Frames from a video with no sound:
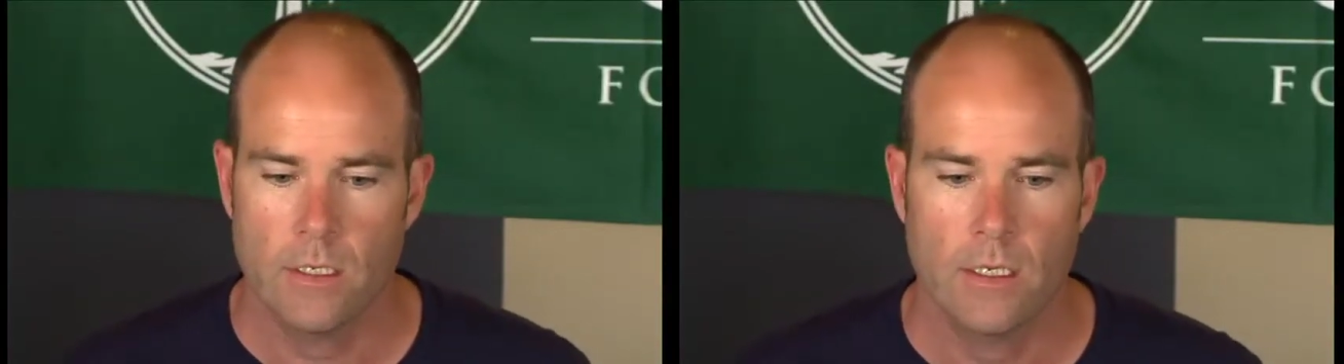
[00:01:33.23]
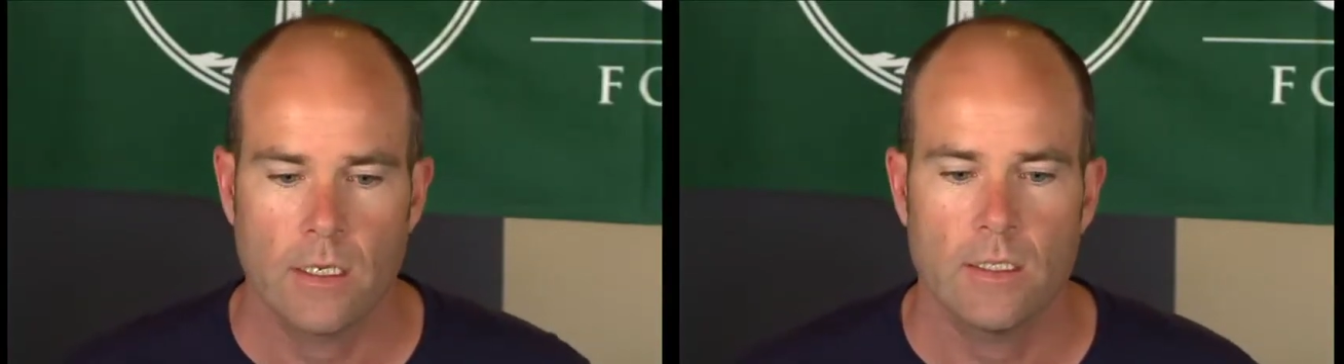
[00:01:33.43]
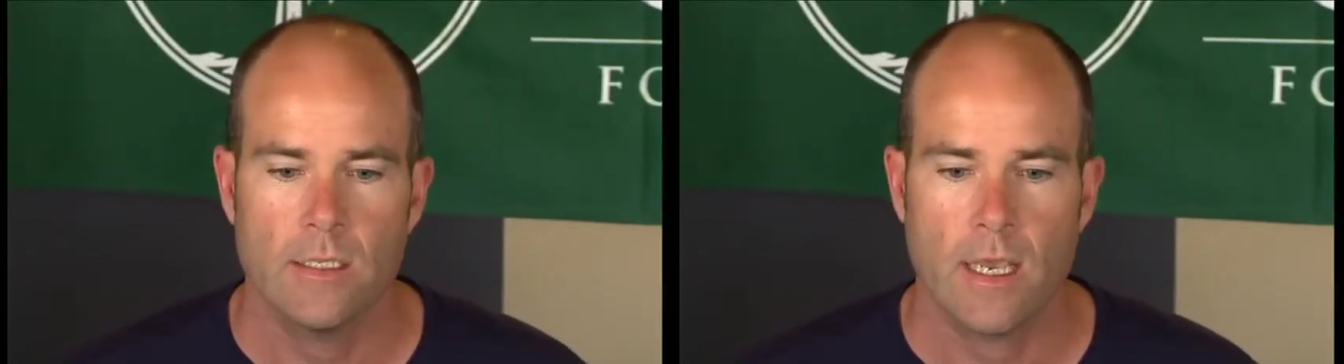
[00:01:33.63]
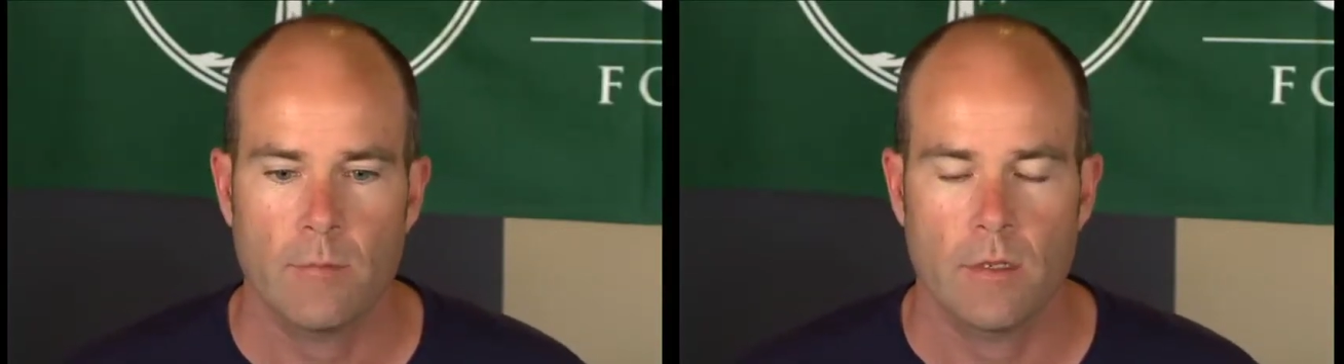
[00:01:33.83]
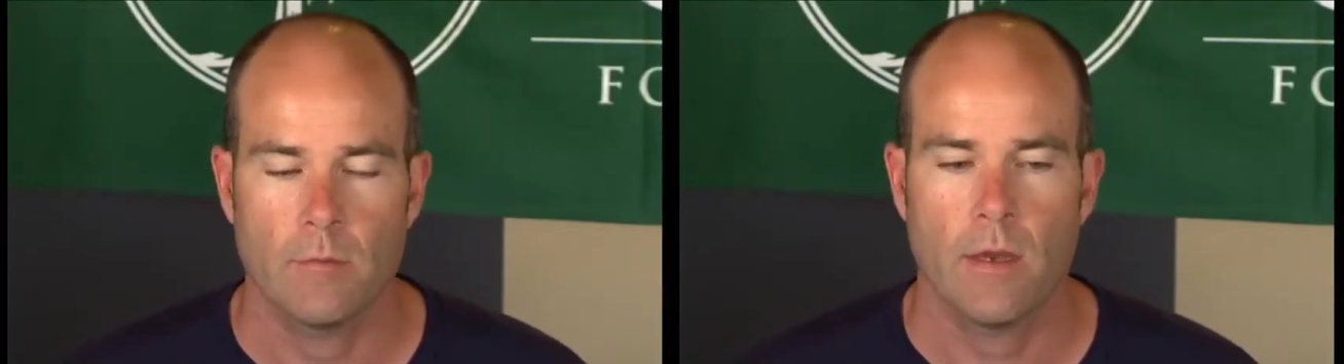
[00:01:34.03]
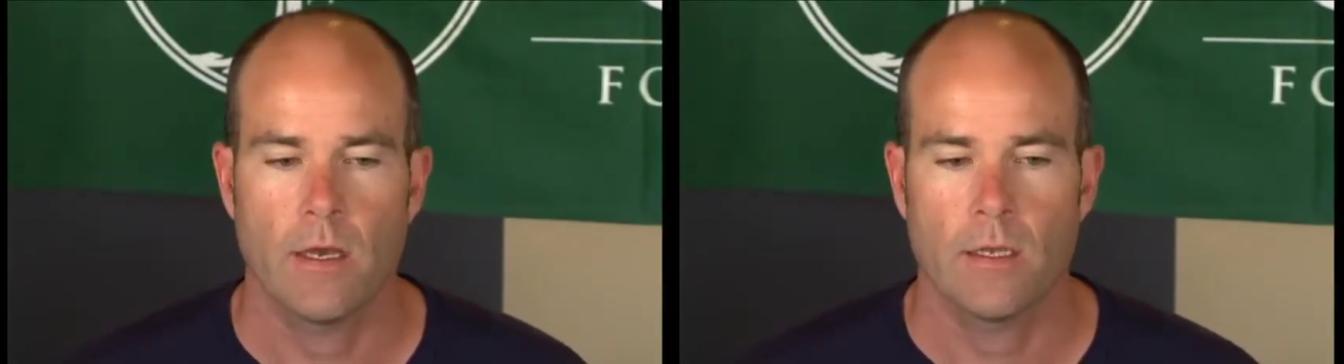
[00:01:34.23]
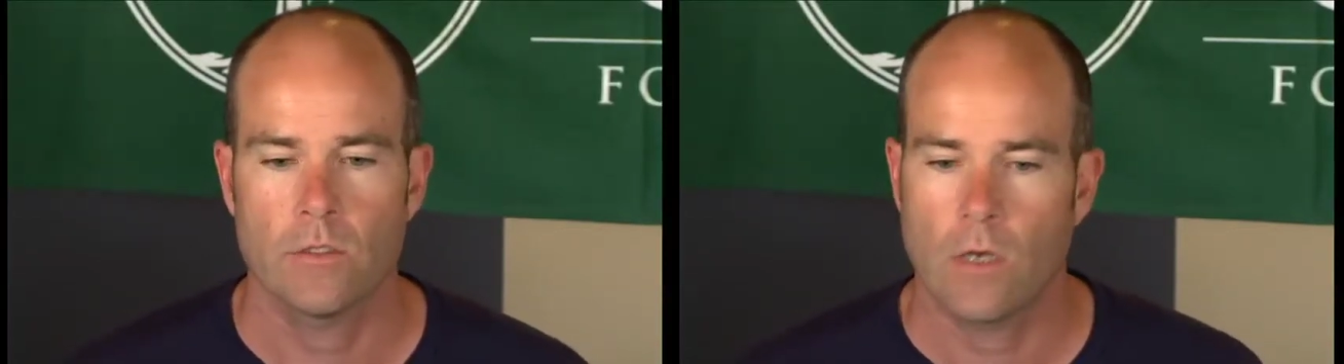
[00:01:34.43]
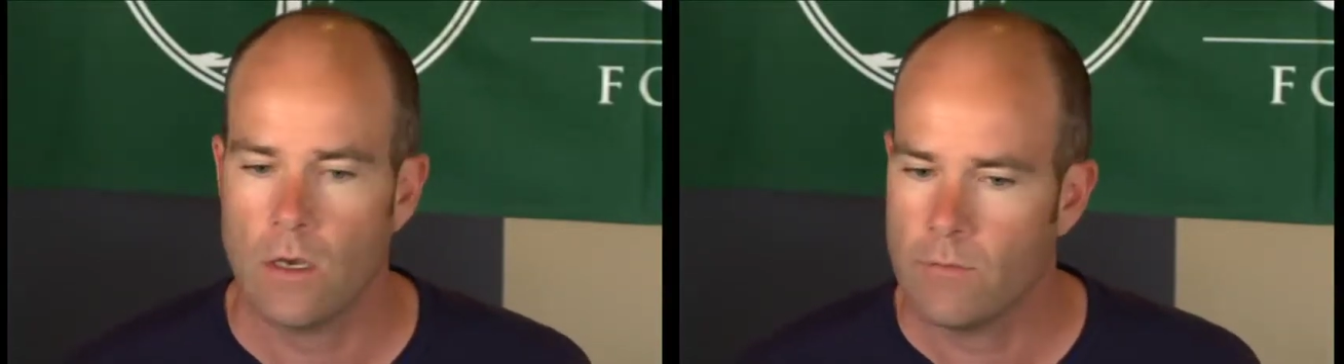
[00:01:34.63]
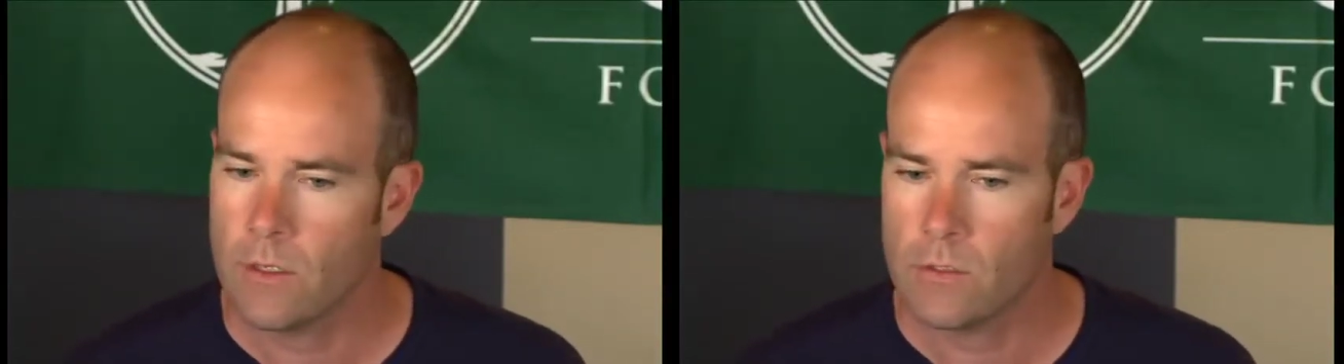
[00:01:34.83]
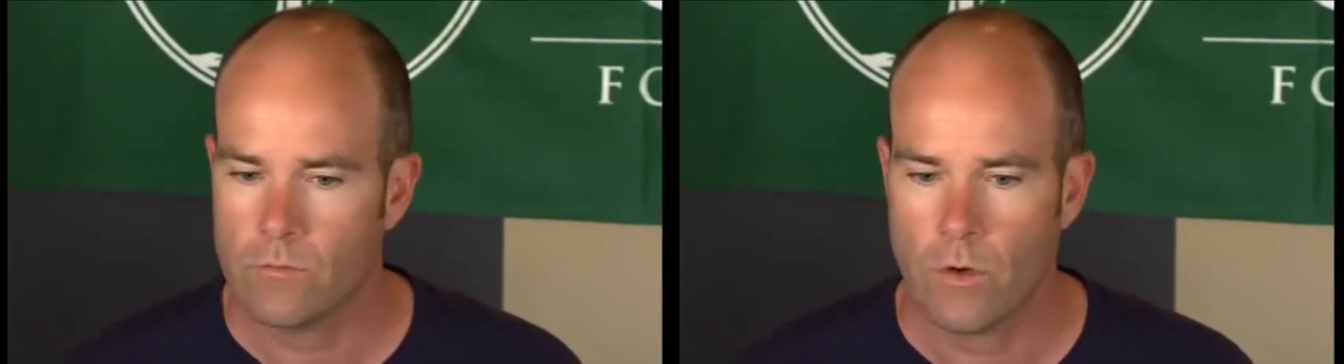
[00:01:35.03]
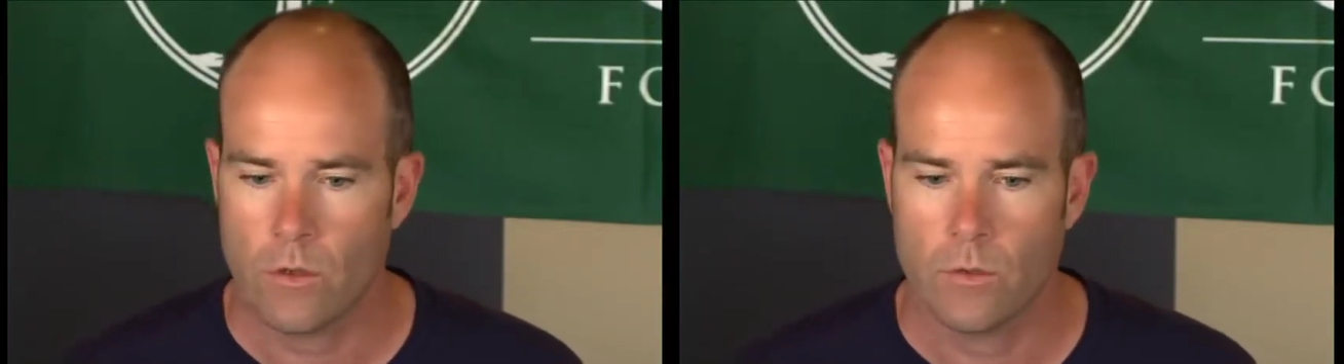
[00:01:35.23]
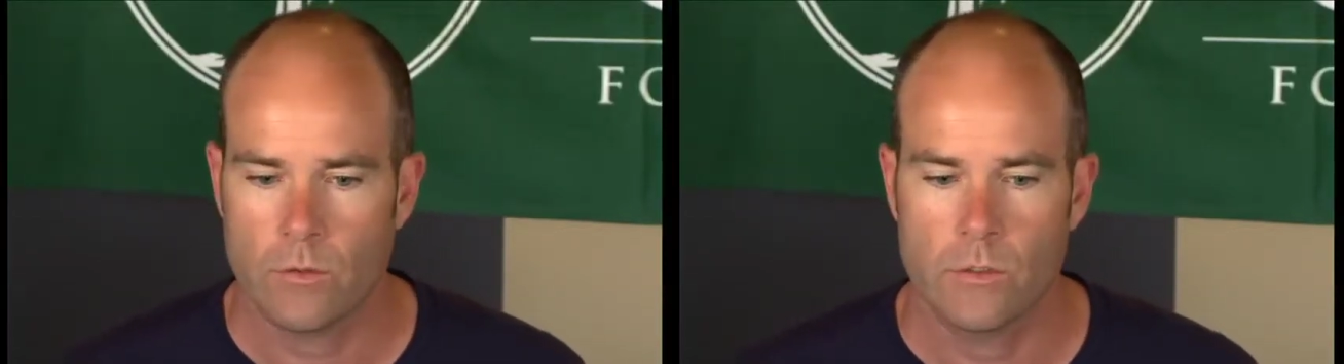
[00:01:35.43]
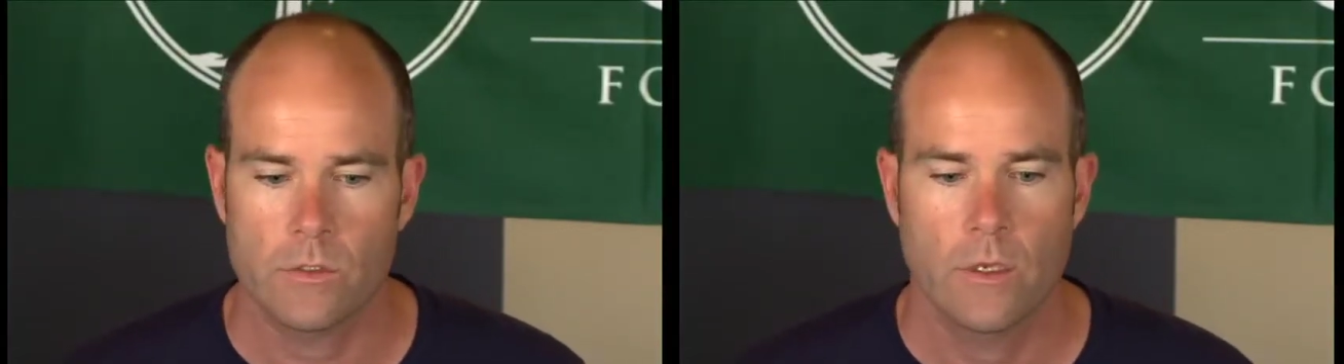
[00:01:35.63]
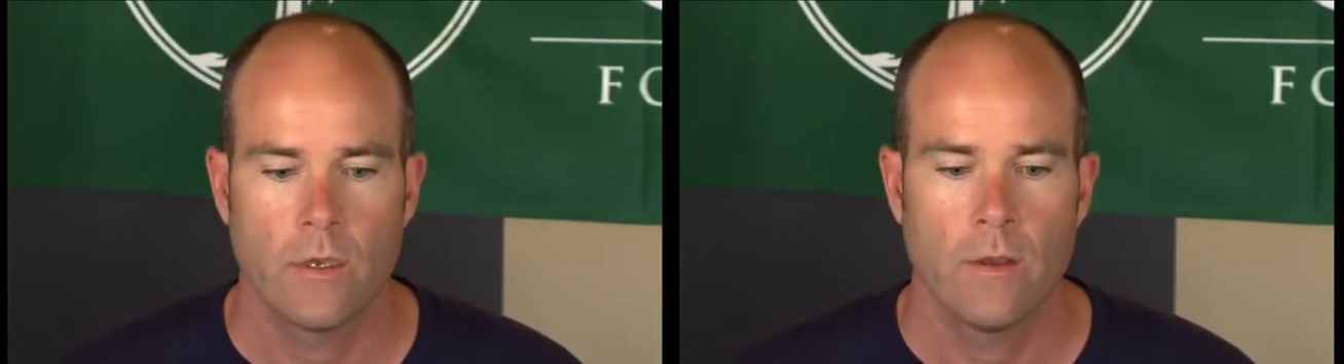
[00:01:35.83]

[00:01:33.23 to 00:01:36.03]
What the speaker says: containment ponds, all of these roads,